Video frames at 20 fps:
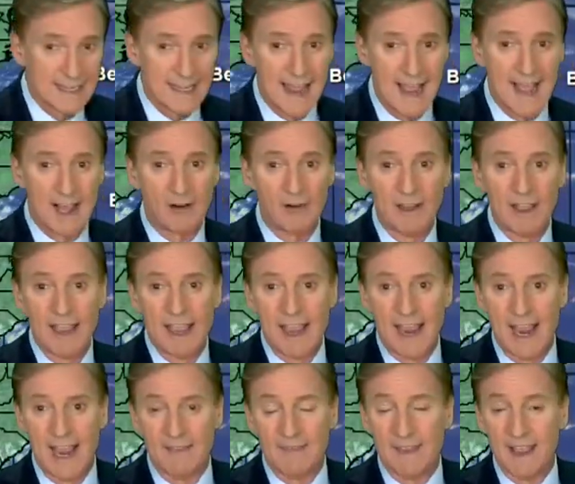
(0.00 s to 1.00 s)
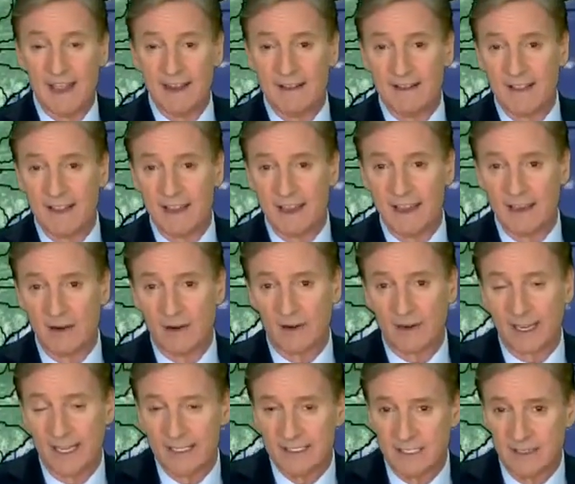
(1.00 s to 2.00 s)
now, and then the
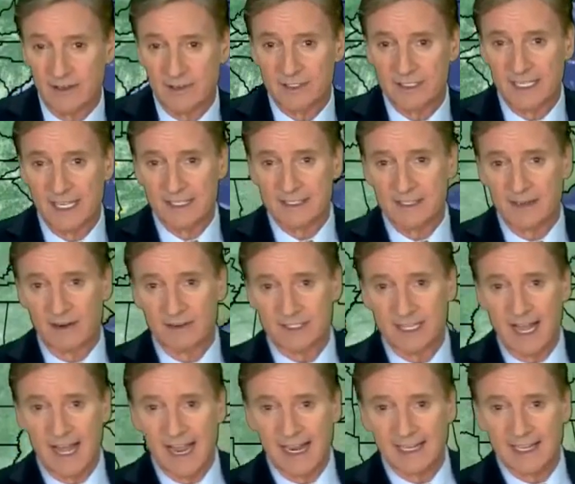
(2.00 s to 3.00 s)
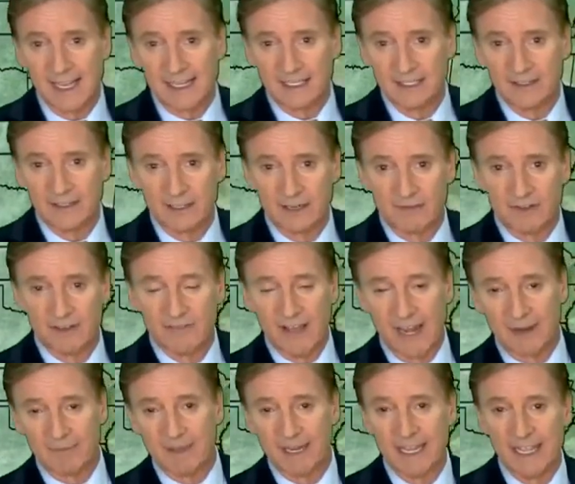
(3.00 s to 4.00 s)
Hurricane Center says there is a high likelihood of
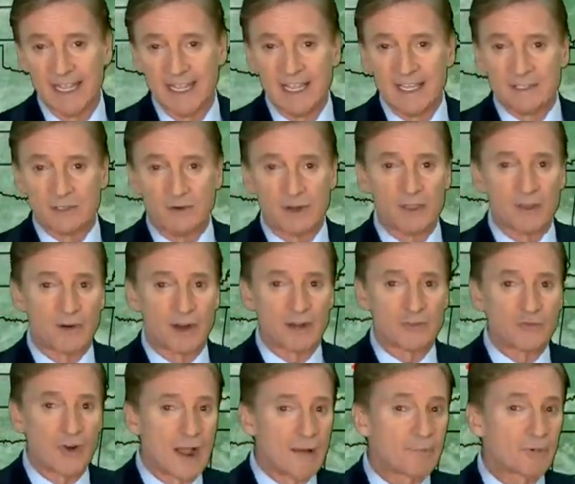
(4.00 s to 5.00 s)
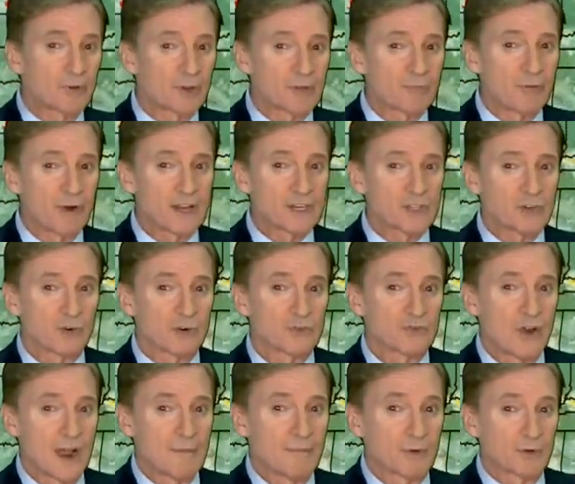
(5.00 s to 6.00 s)
development to either a tropical depression or
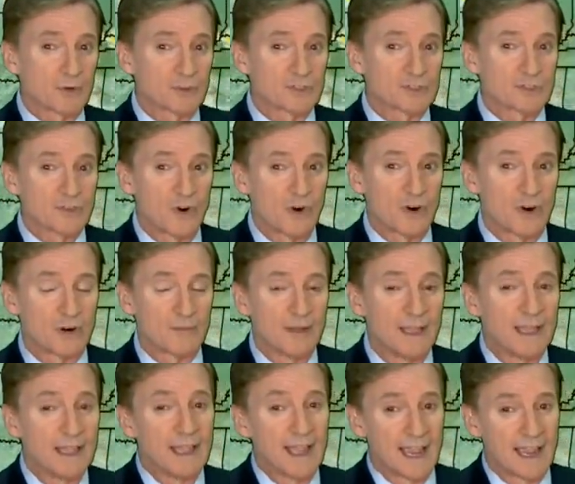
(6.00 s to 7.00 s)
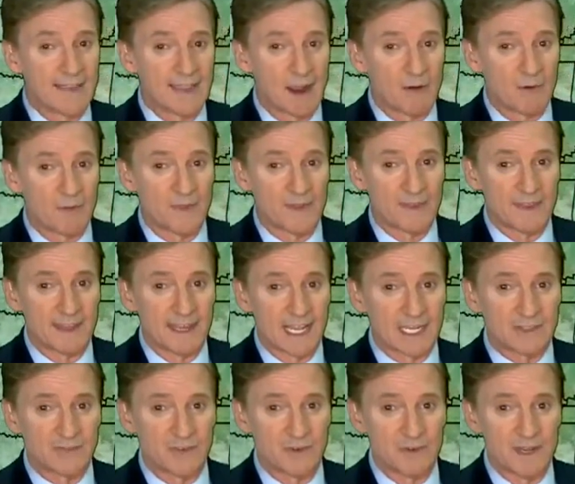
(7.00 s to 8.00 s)
tropical storm, and that within the
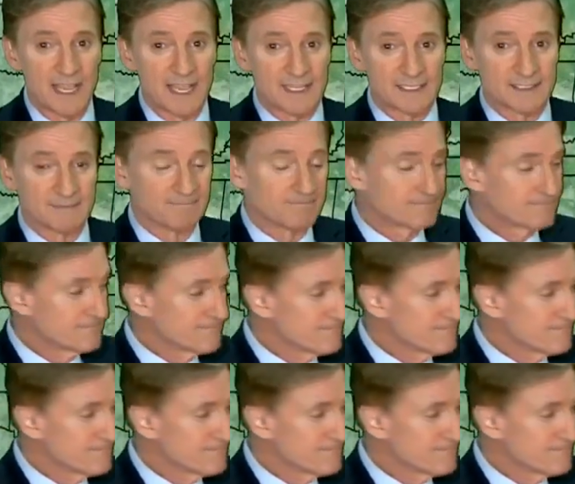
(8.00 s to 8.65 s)
next few days. And